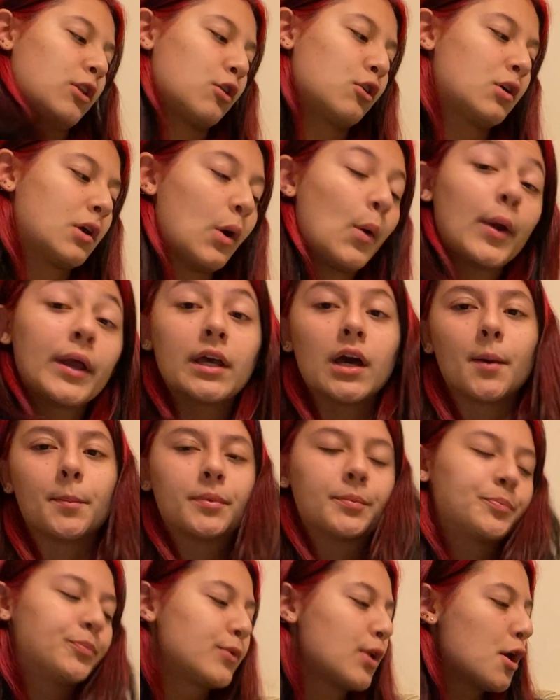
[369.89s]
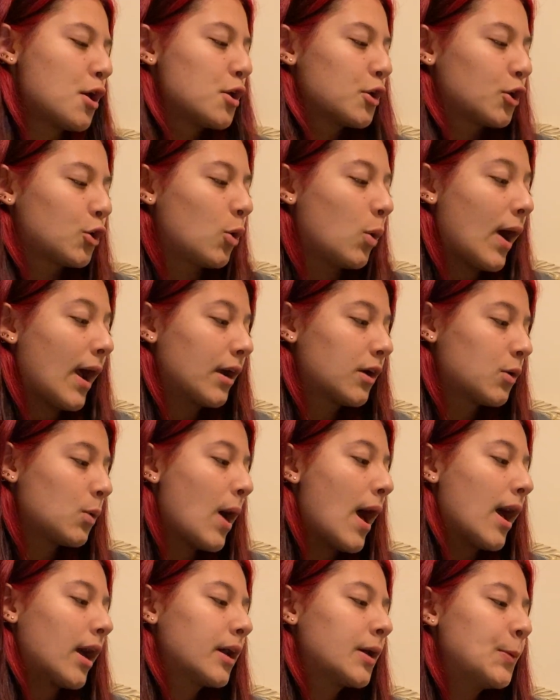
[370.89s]
Growing up. Quack,
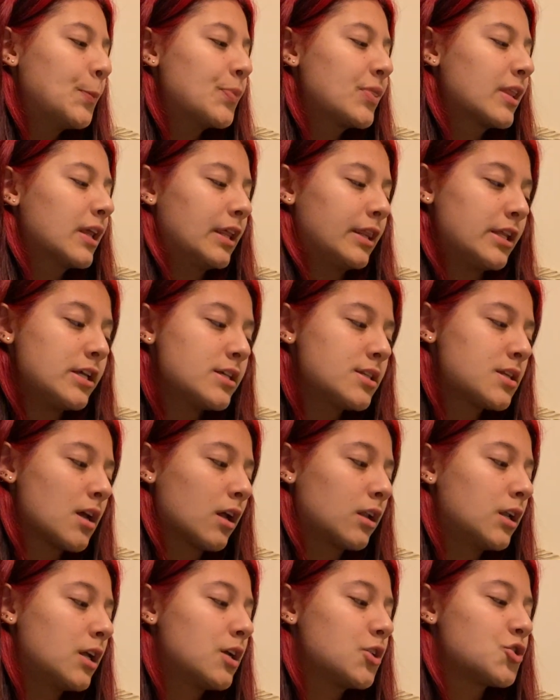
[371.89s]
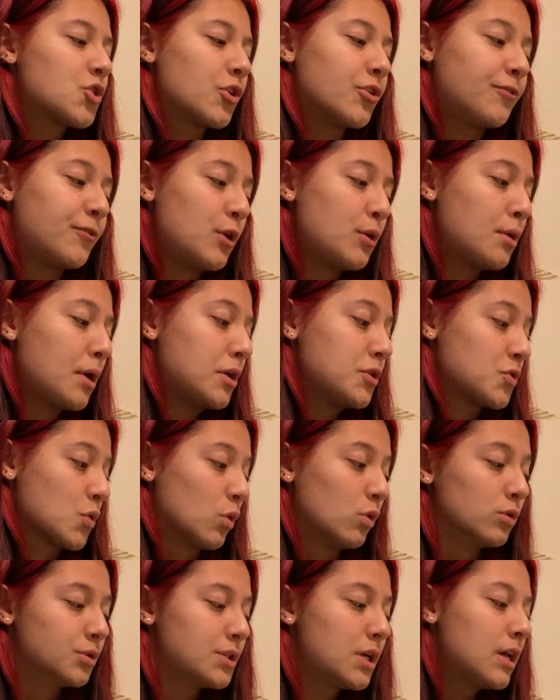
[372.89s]
quack. These ducklings are a few days
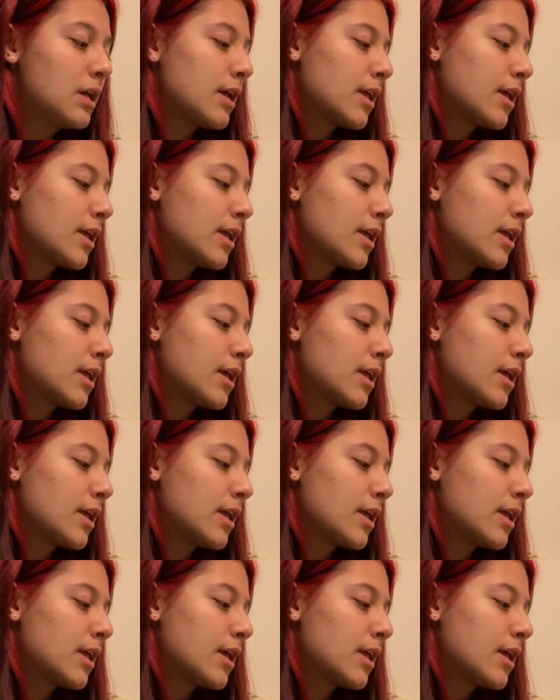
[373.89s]
old.